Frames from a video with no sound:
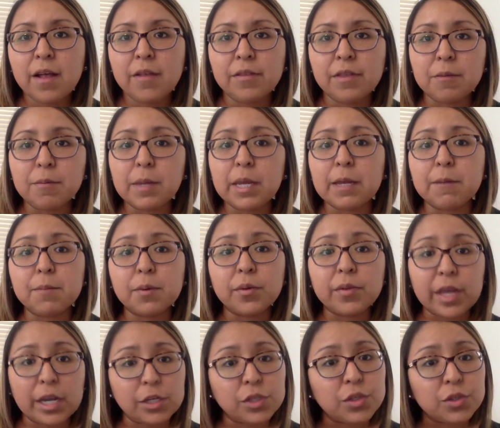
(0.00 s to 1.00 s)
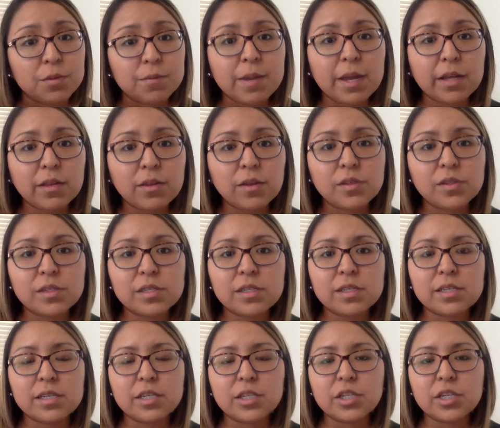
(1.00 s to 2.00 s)
the people that do make those
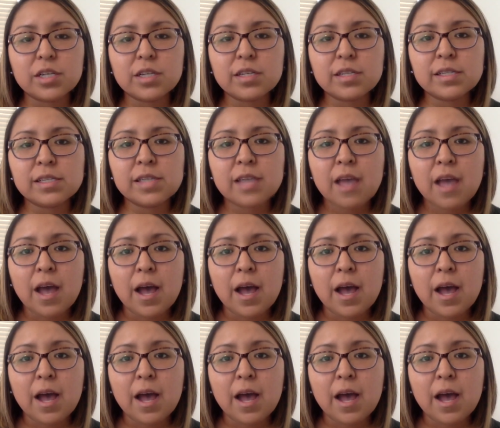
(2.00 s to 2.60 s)
decisions.